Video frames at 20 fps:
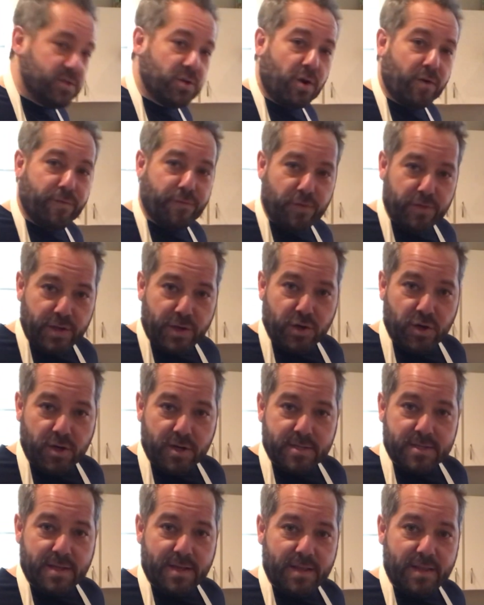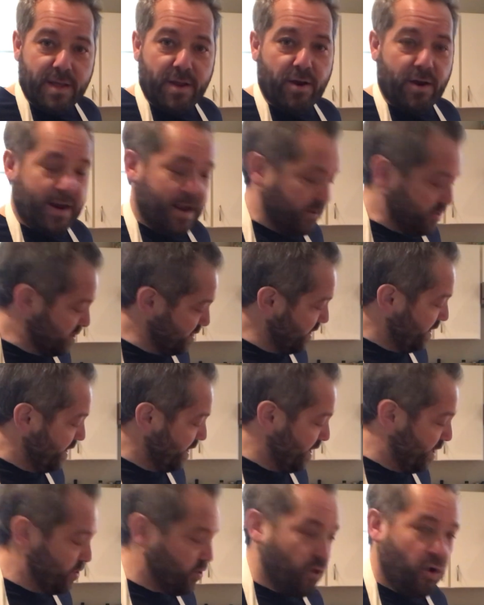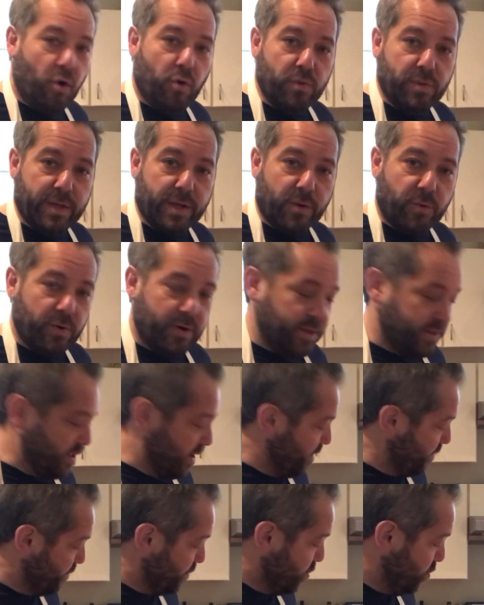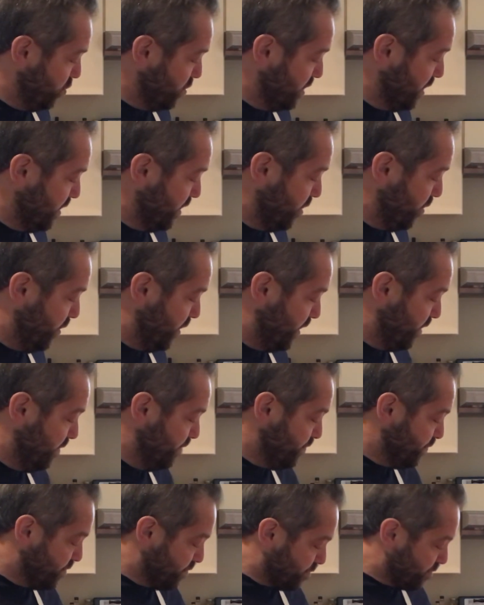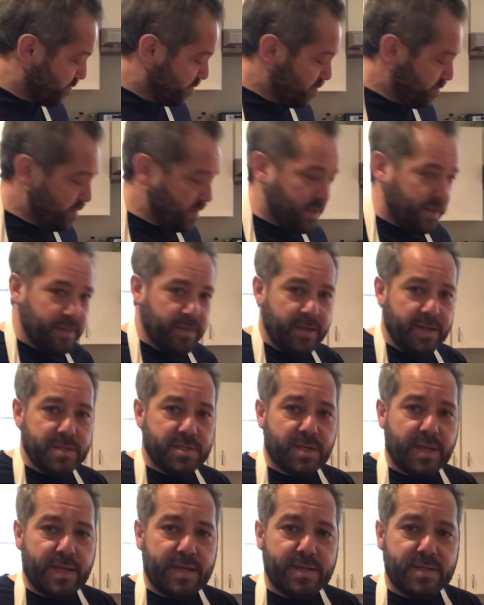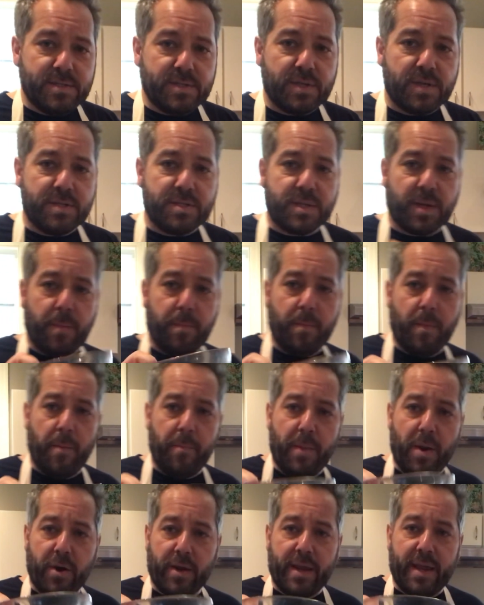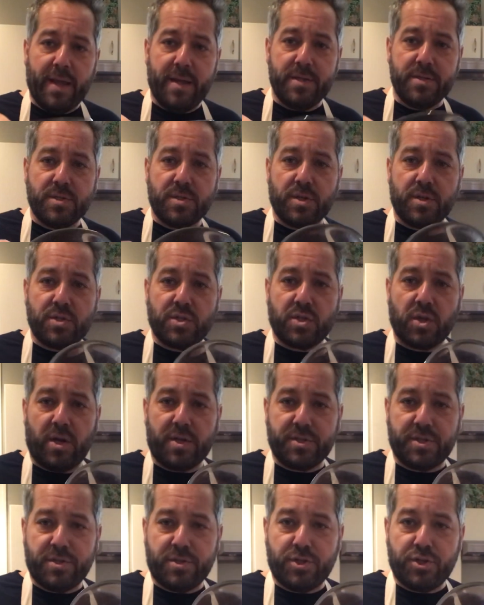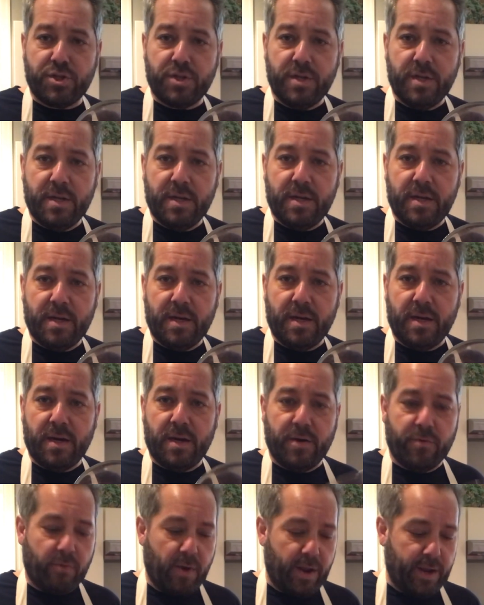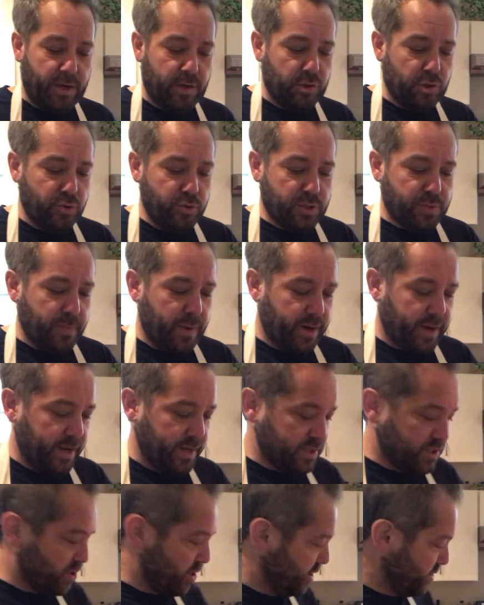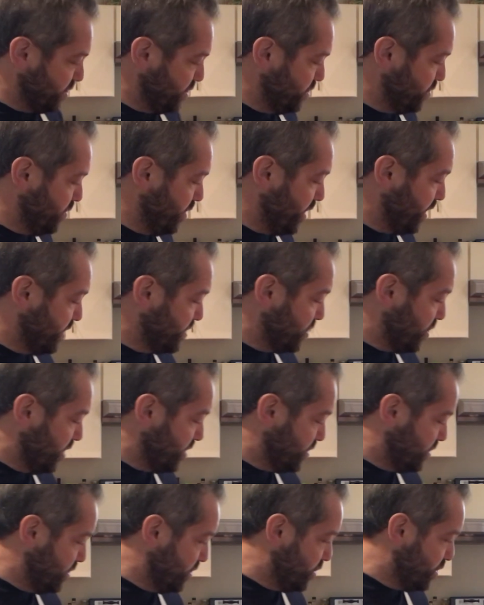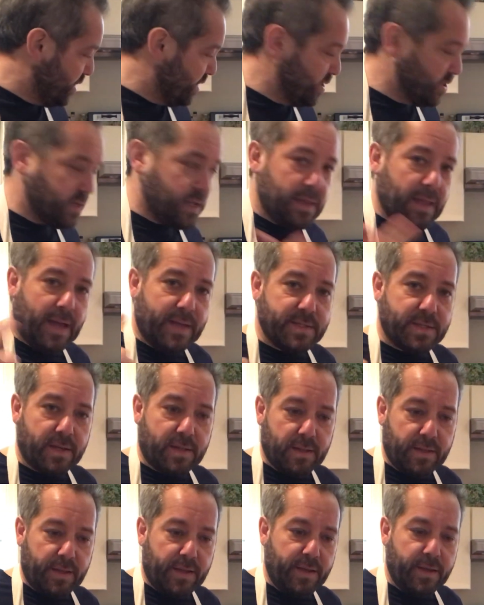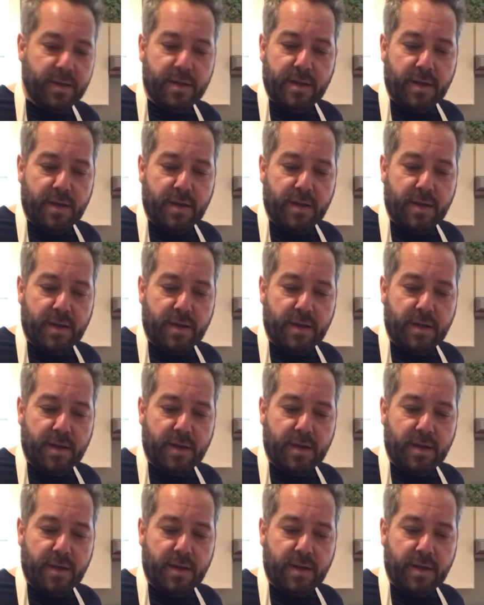are fully cooked, and they are now sitting in their own liquid, and they have cooled a little bit. This is some Merguez sausage. right, loose merguez sausage. Merguez sausage is classically